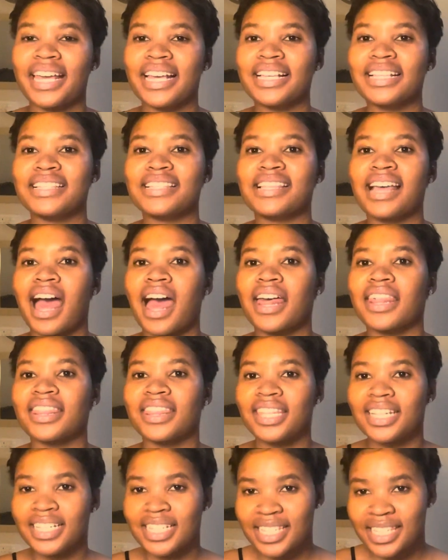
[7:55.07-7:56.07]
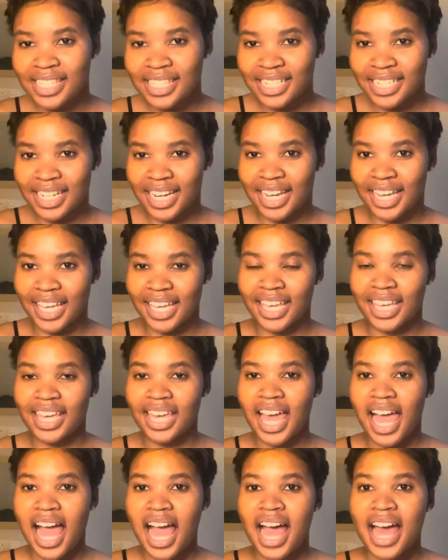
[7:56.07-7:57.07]
is Thursday,
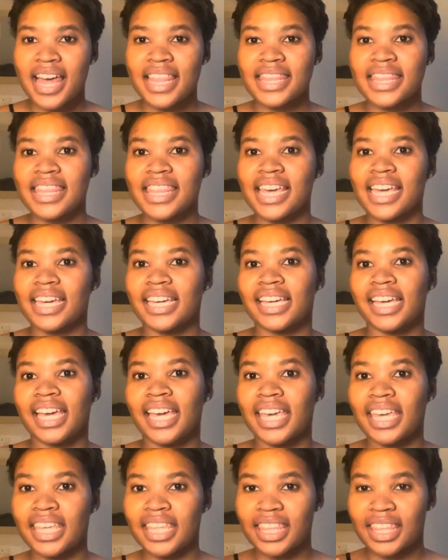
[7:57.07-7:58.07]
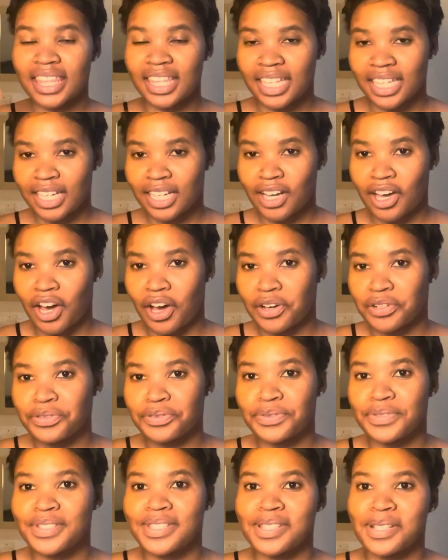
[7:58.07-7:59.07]
the 8th of
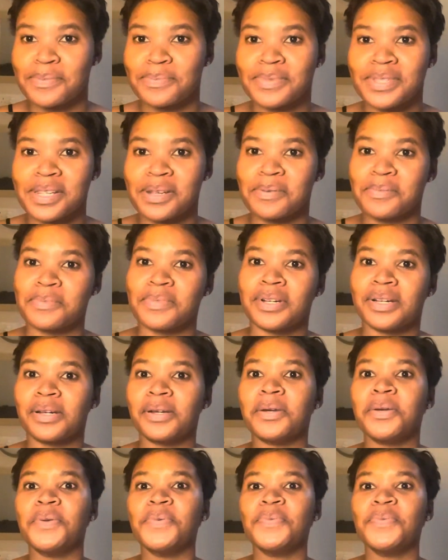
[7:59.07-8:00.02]
September.